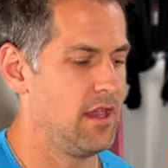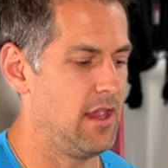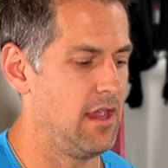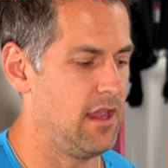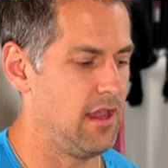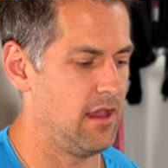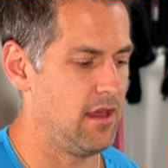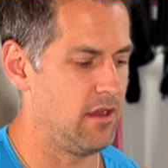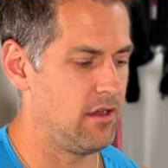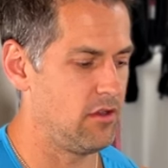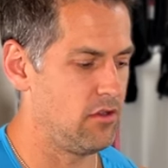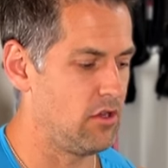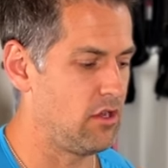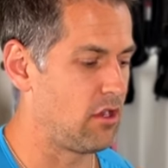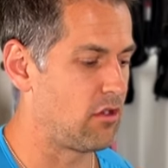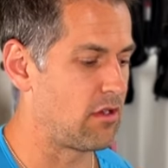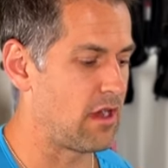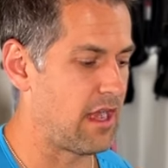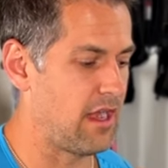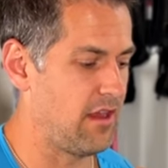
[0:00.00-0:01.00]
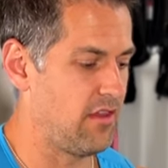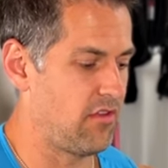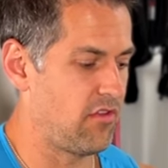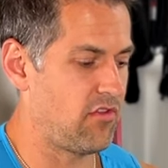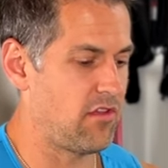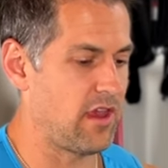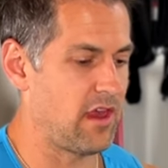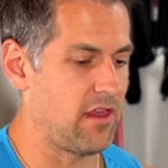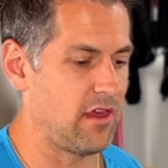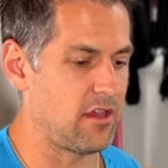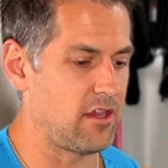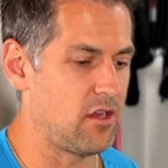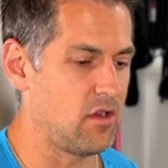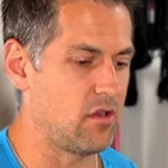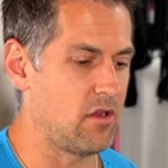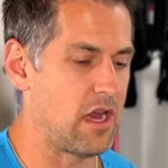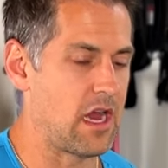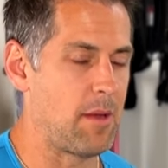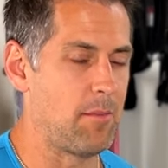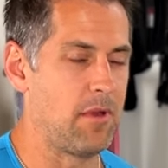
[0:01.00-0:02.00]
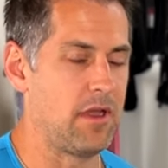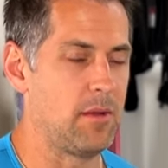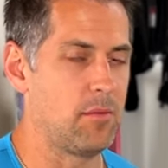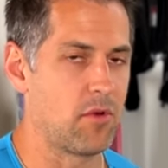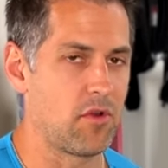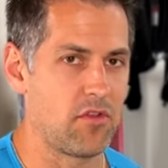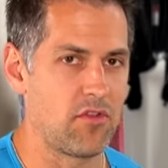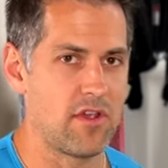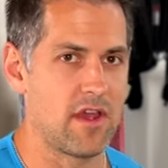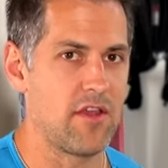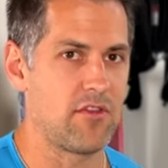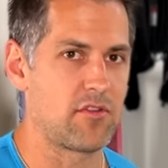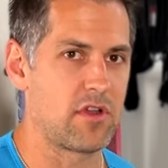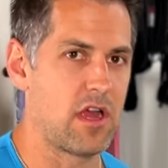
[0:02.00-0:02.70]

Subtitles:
And you can granted to say, like, you know, how many more sets or